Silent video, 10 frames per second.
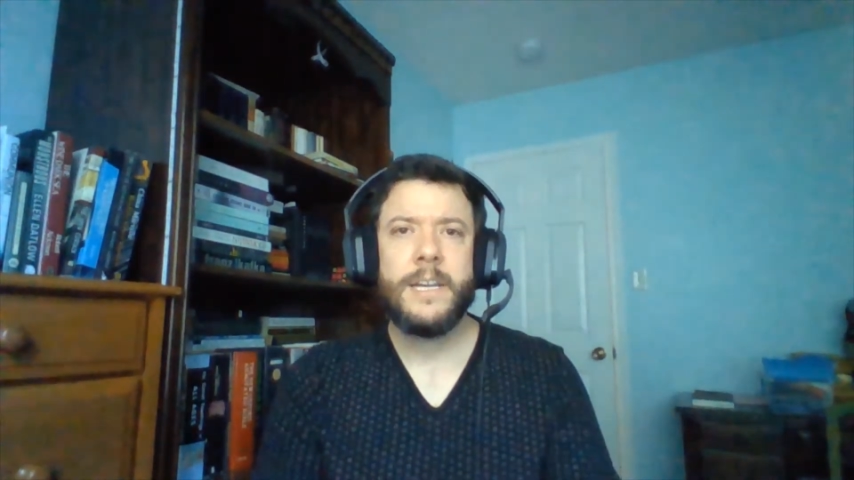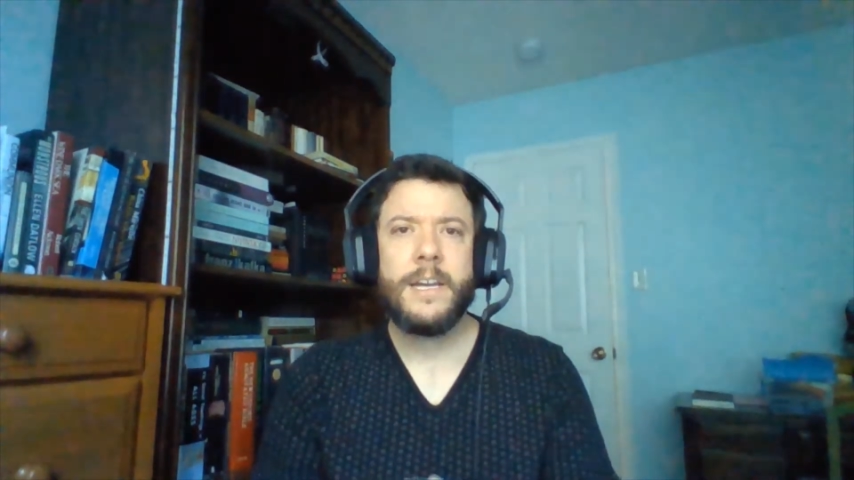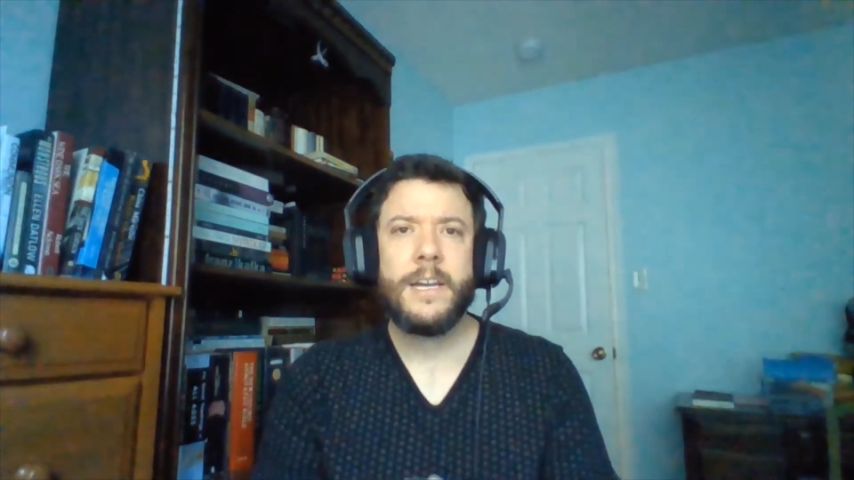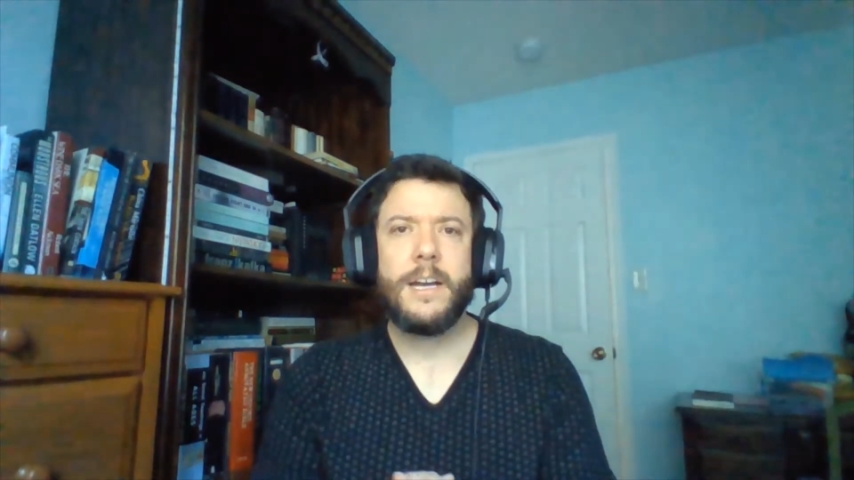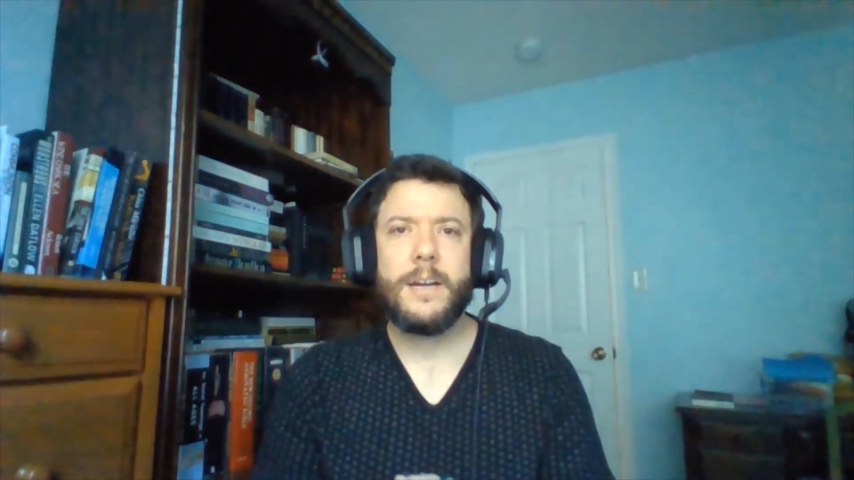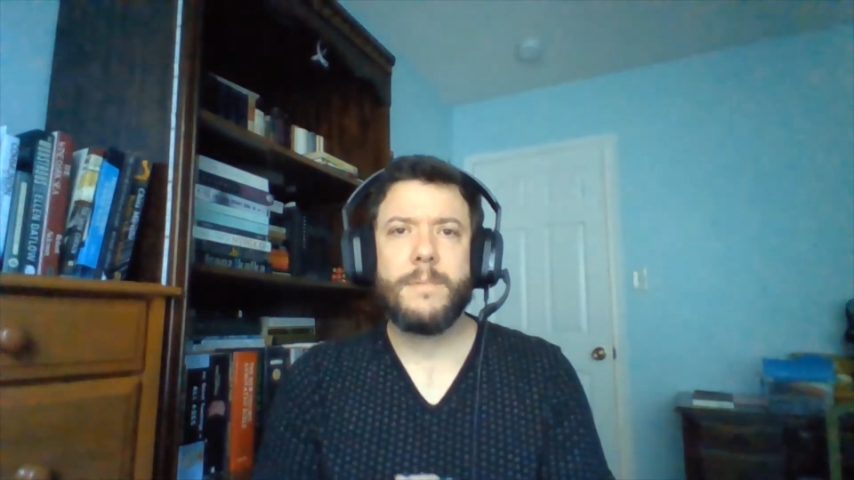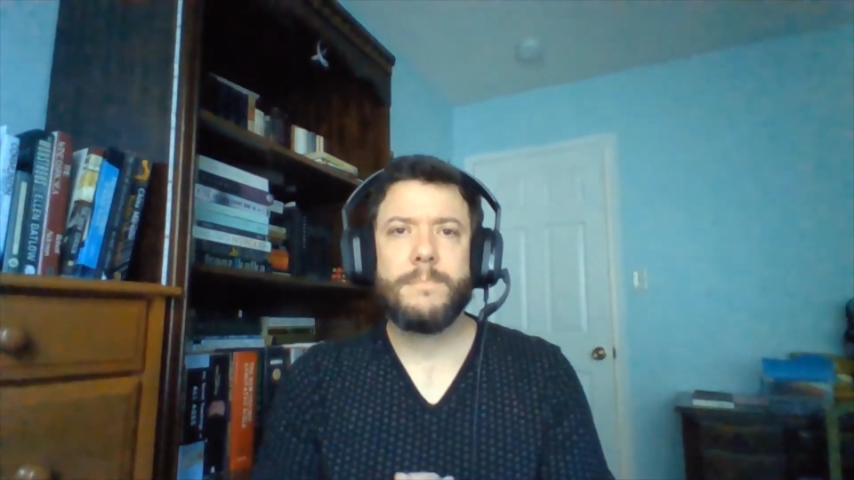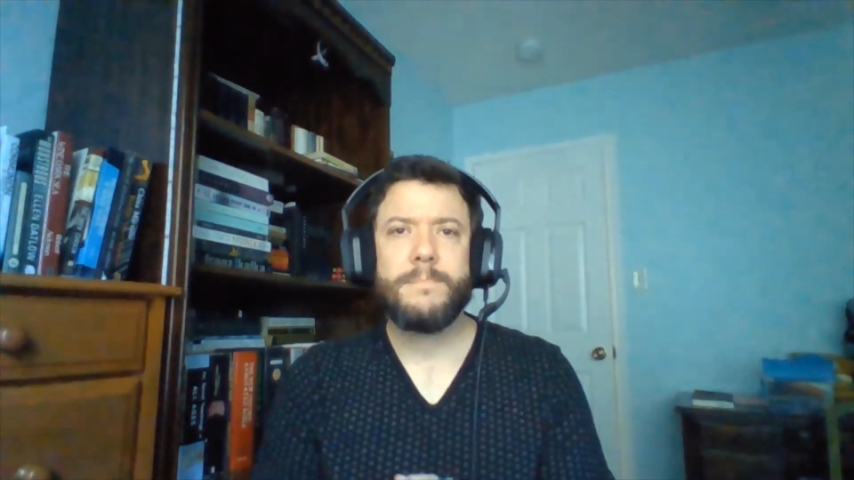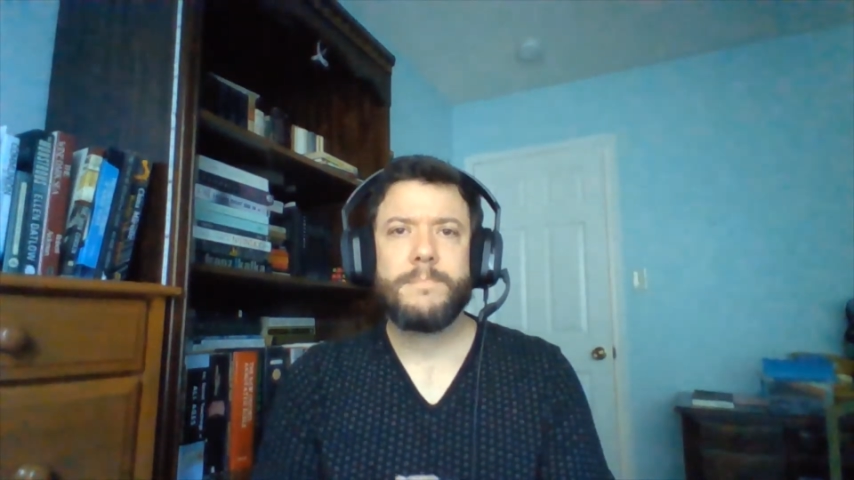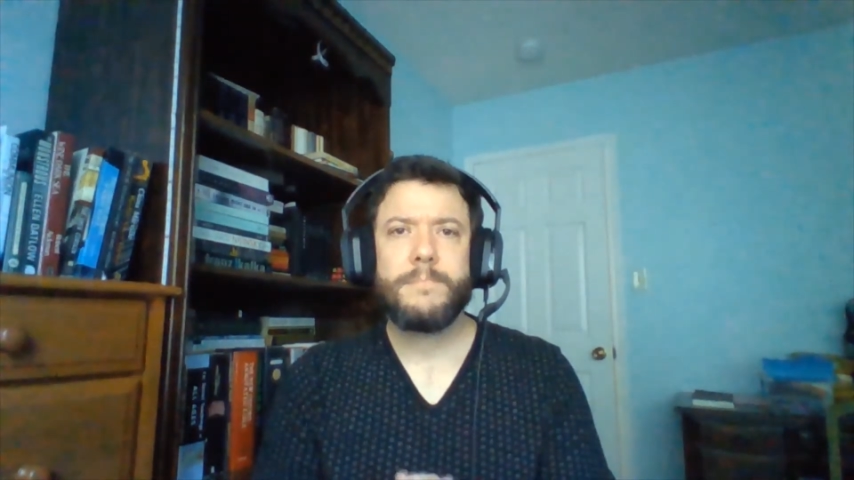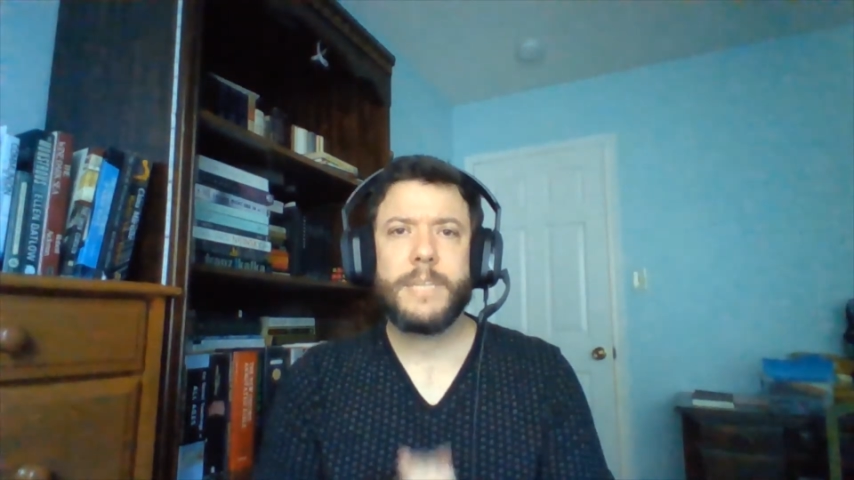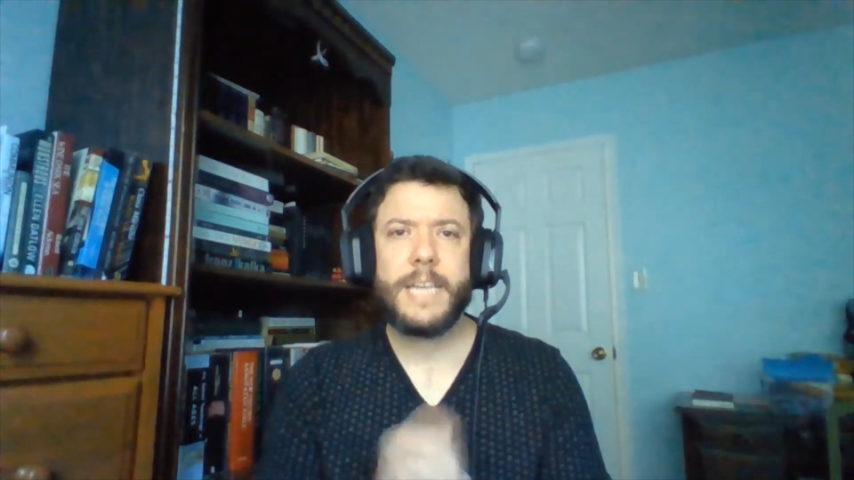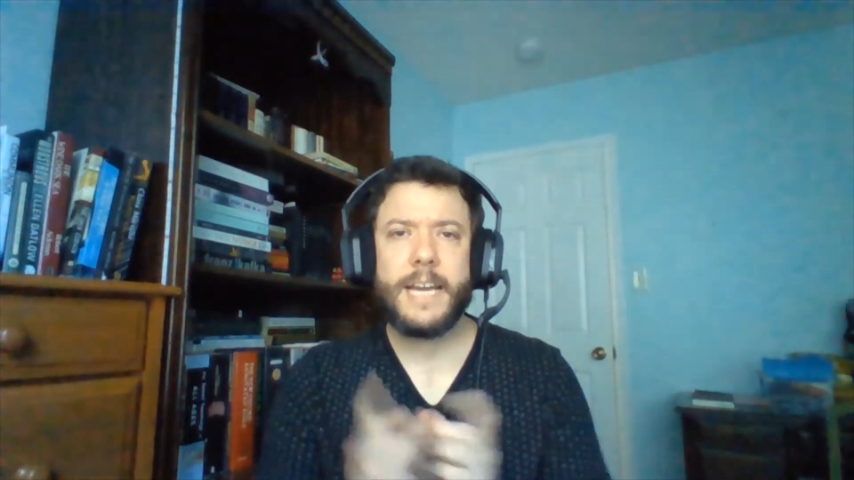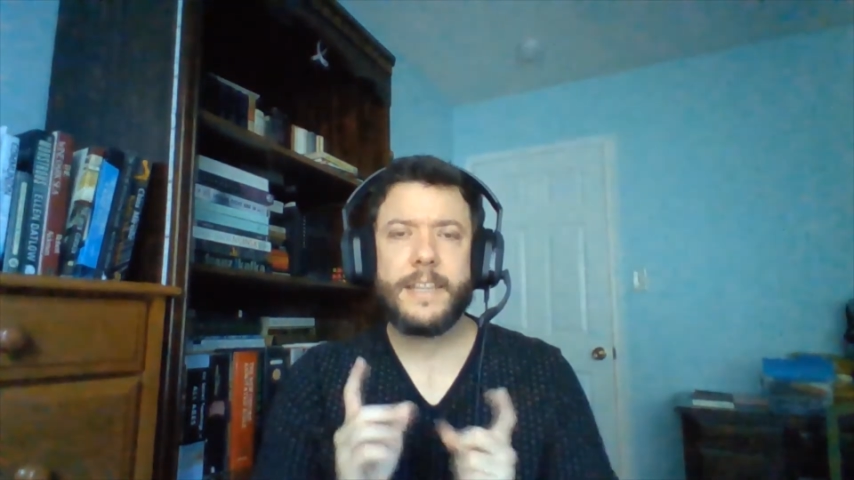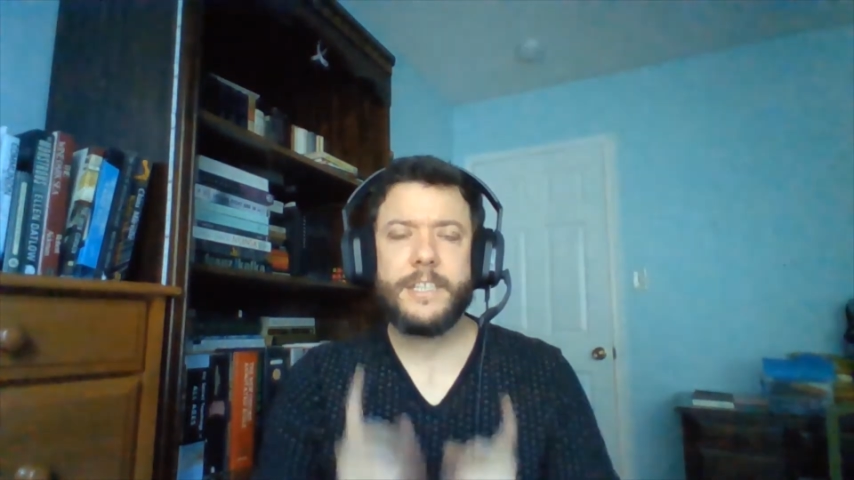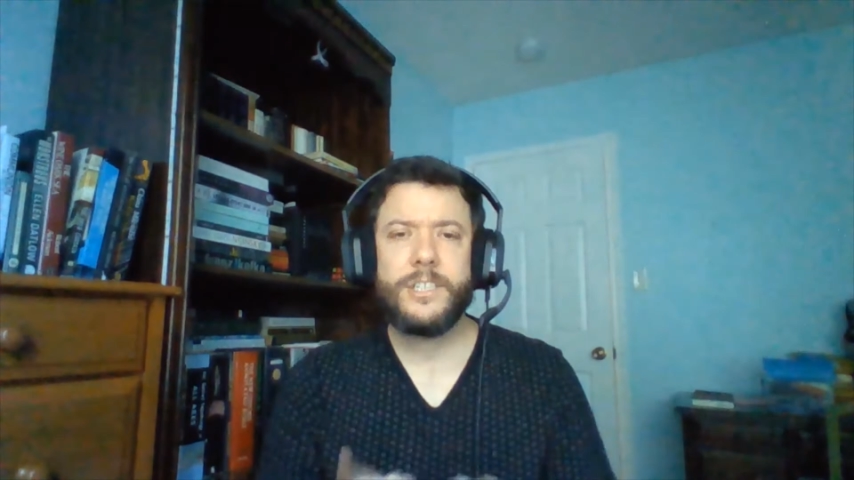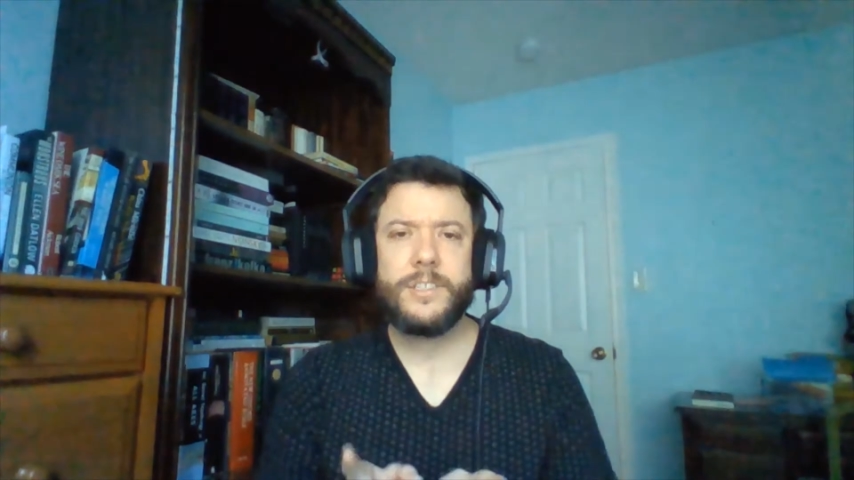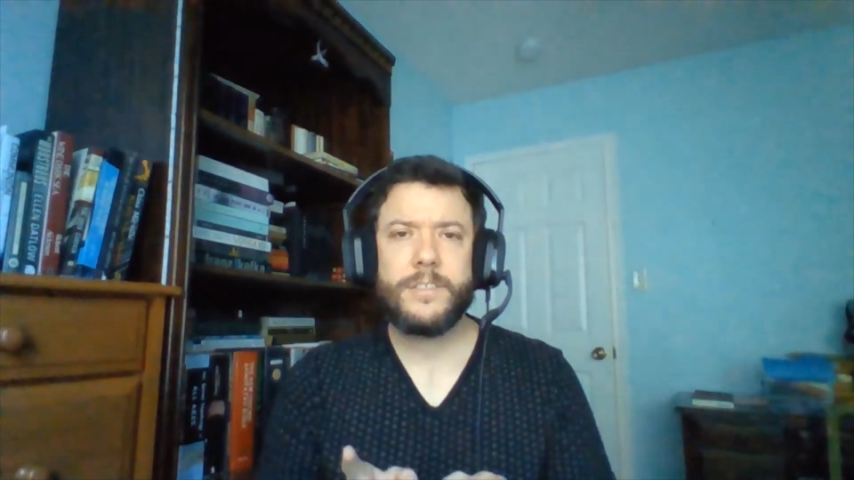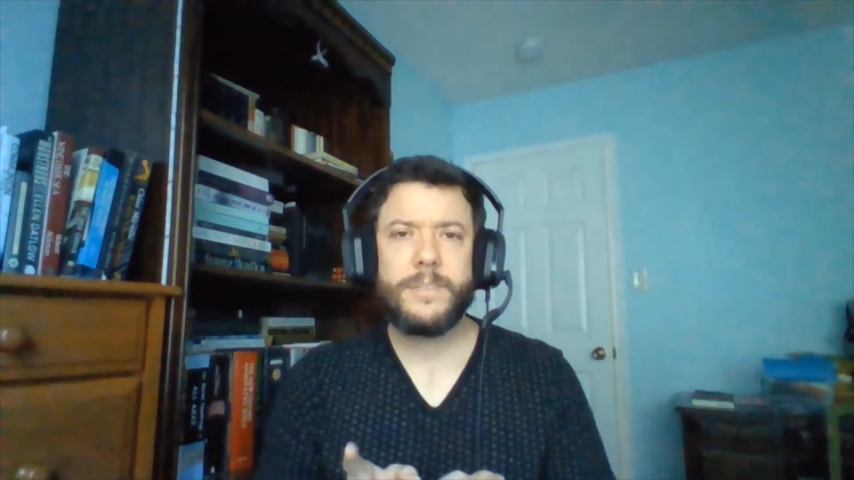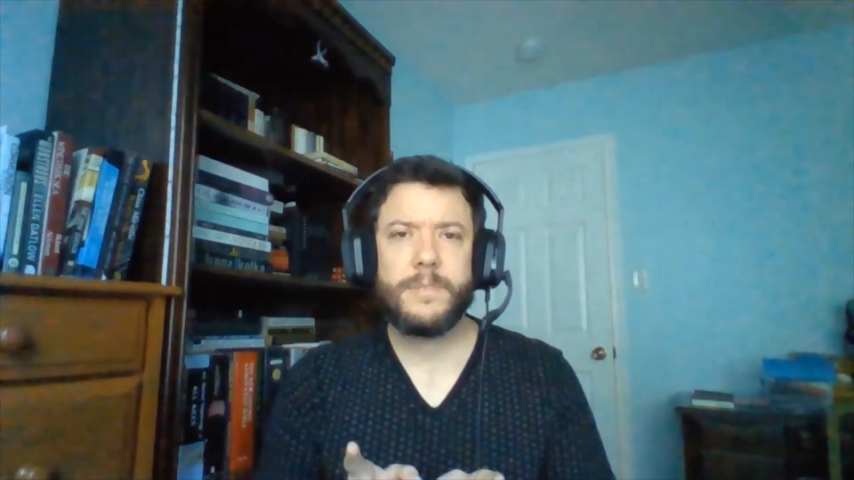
Um, but yeah, this